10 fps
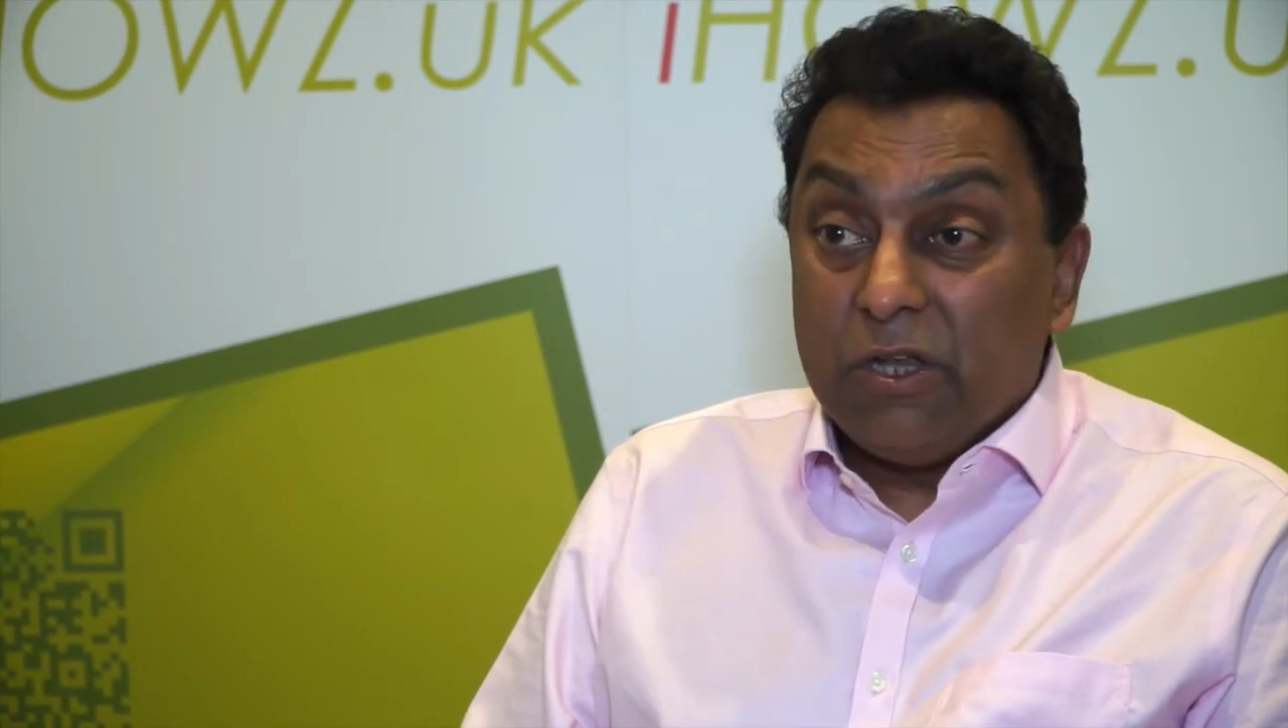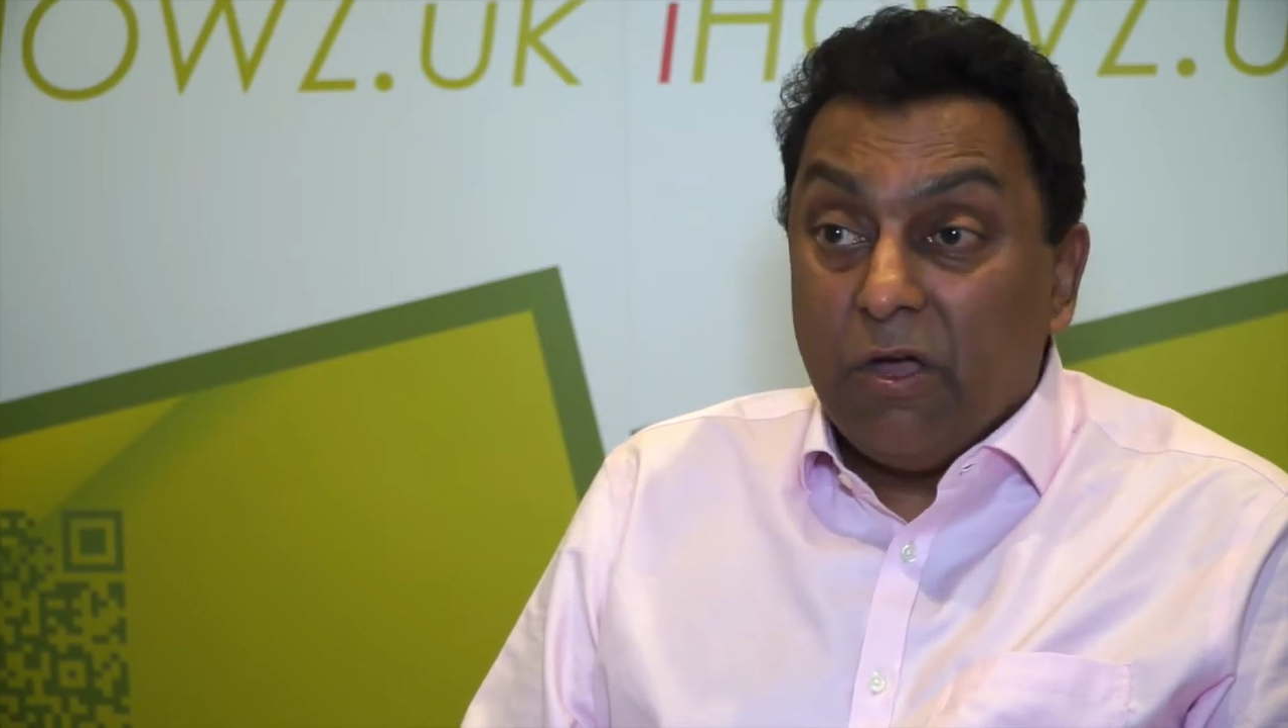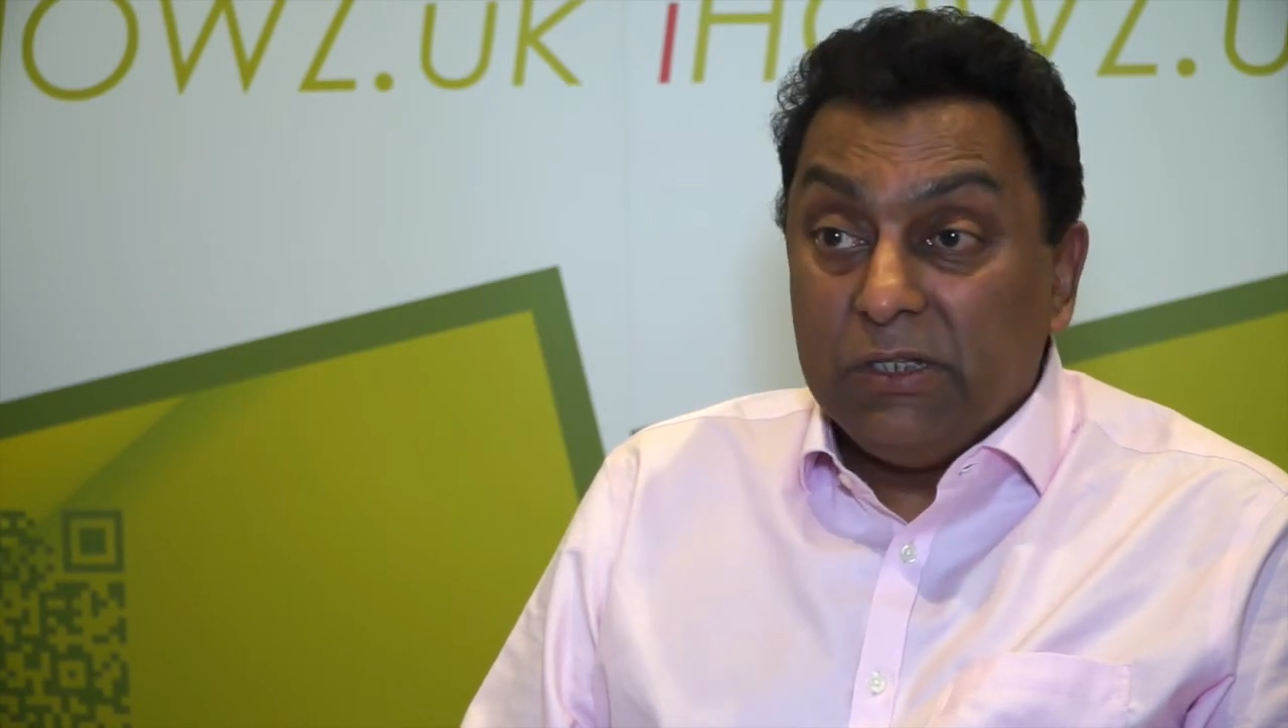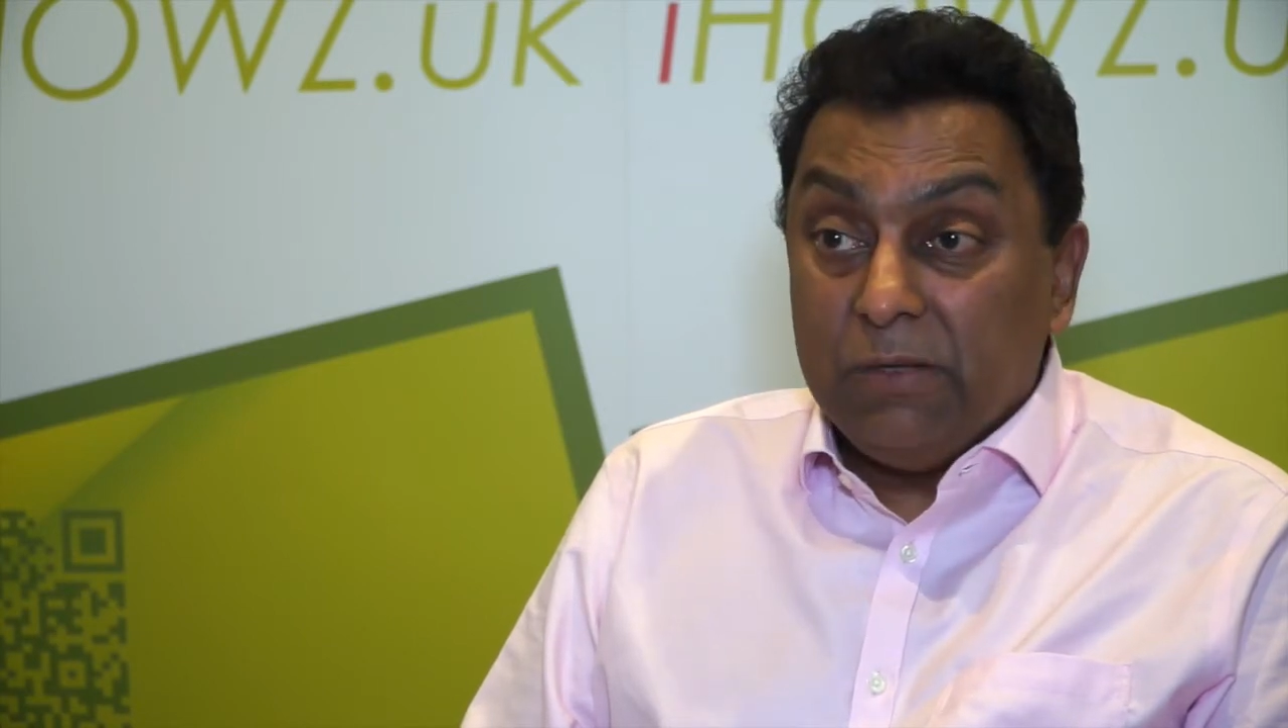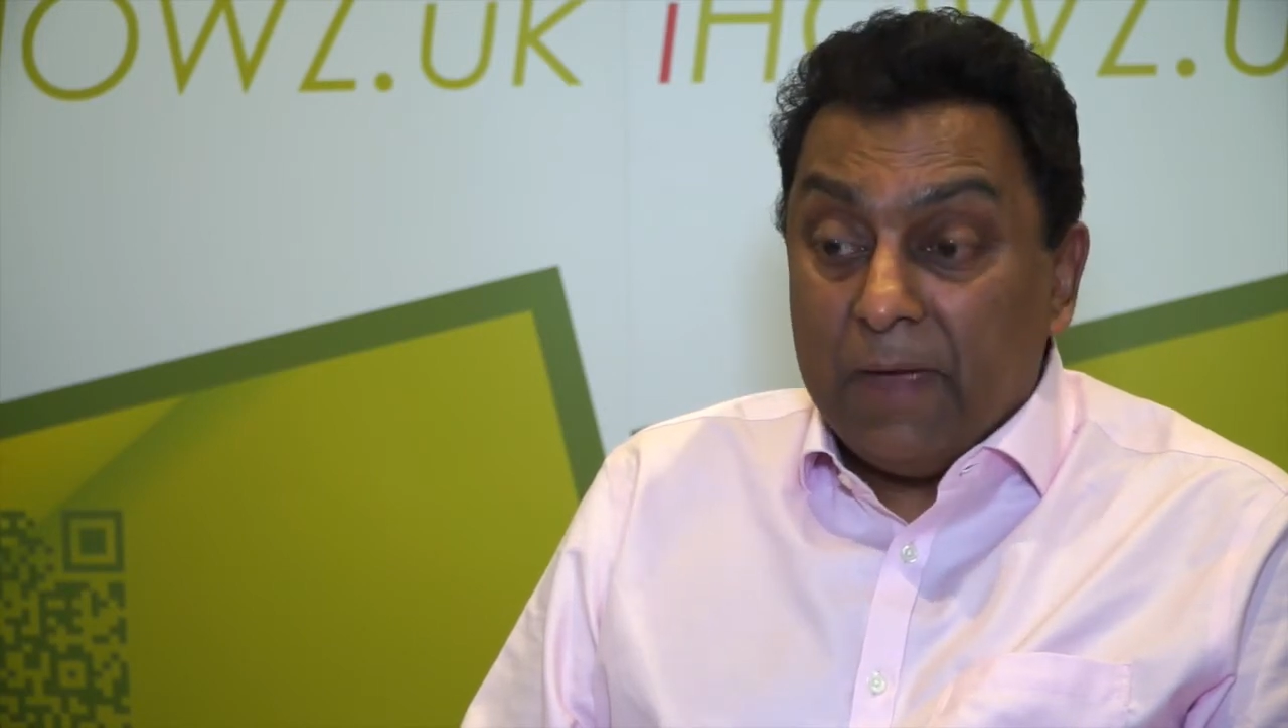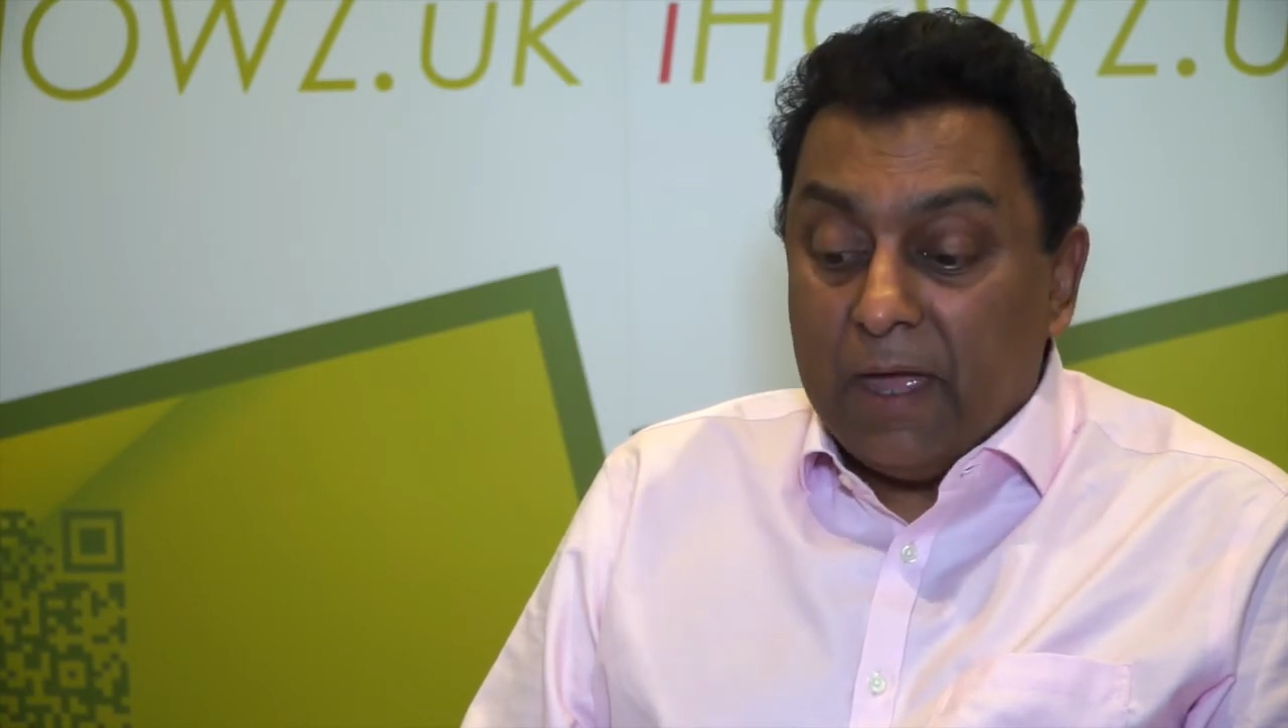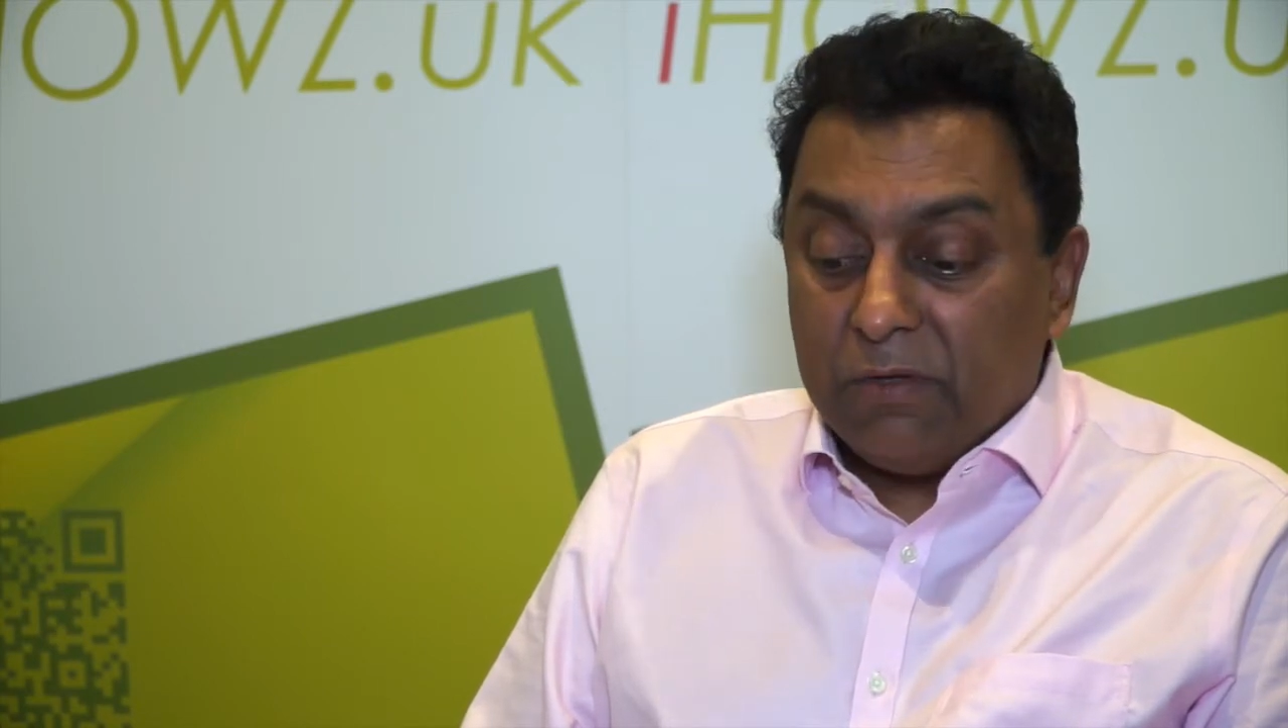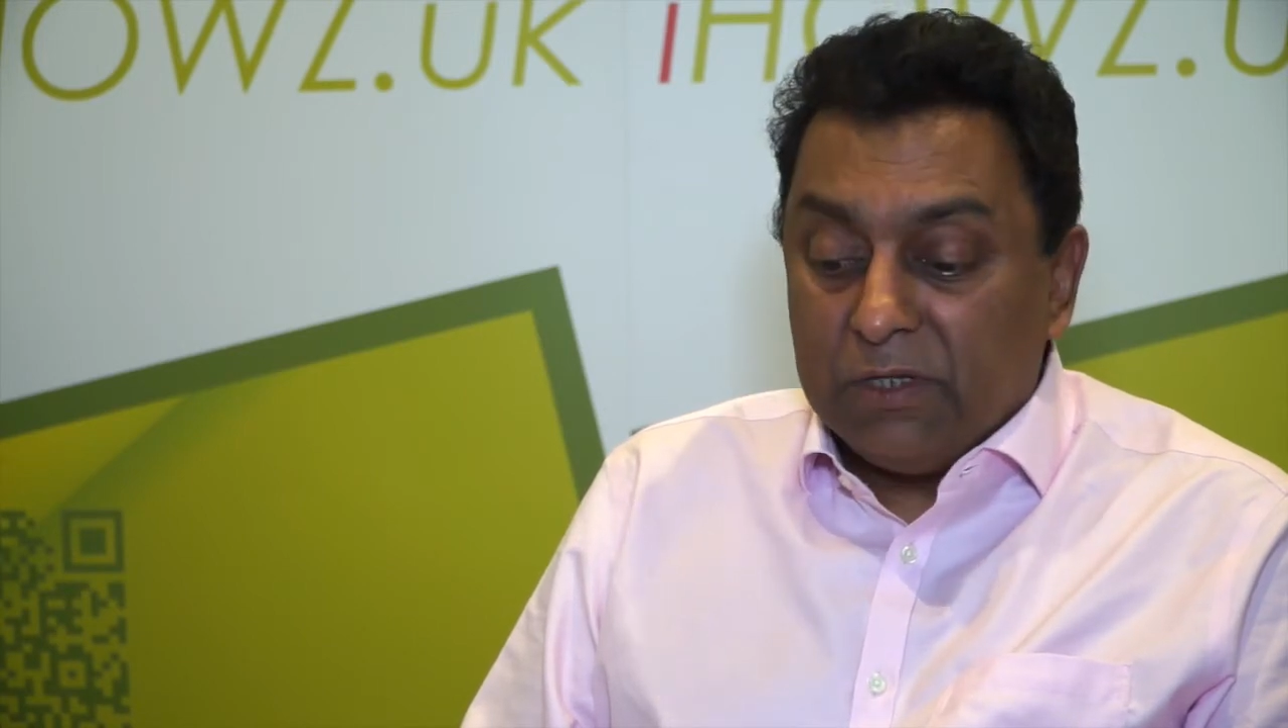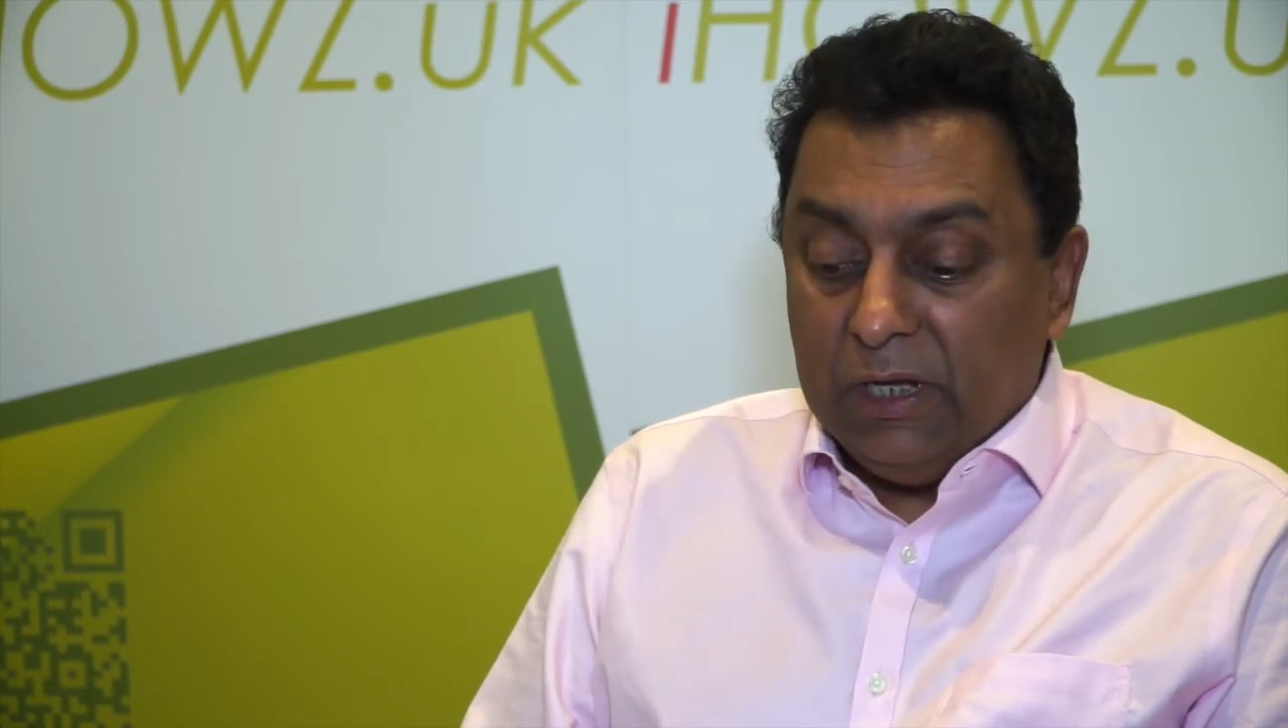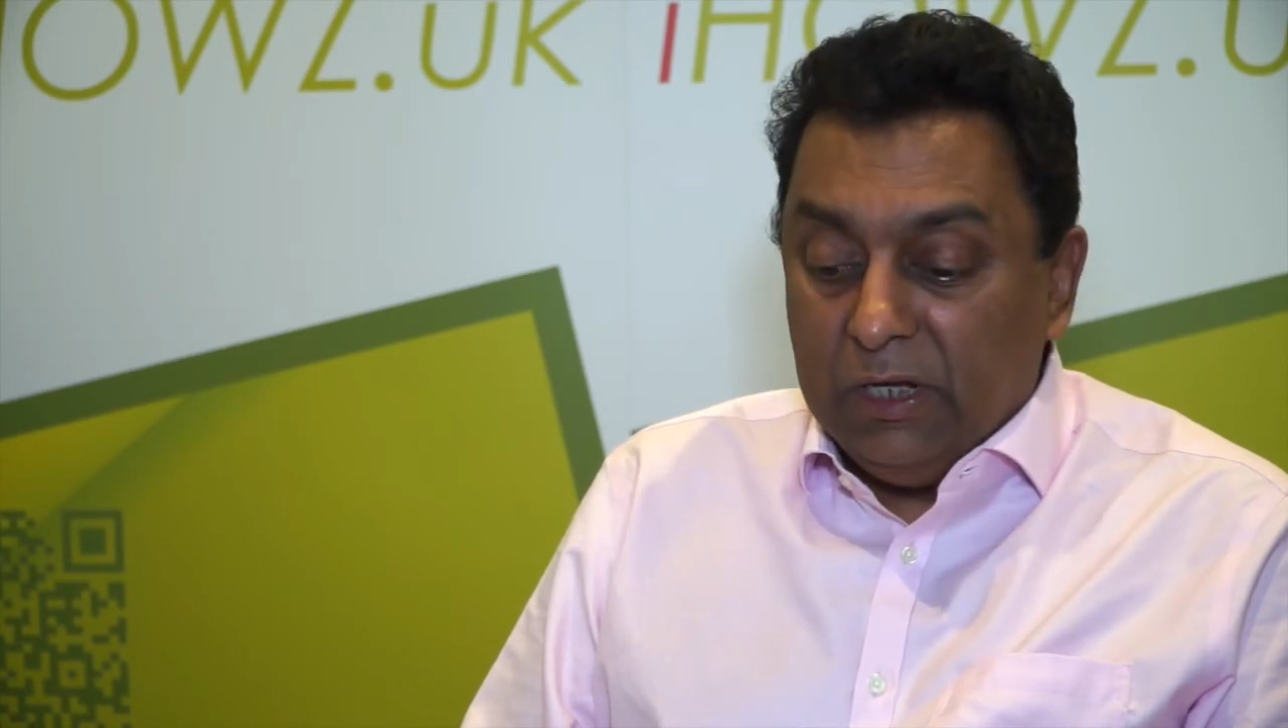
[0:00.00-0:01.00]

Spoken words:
£90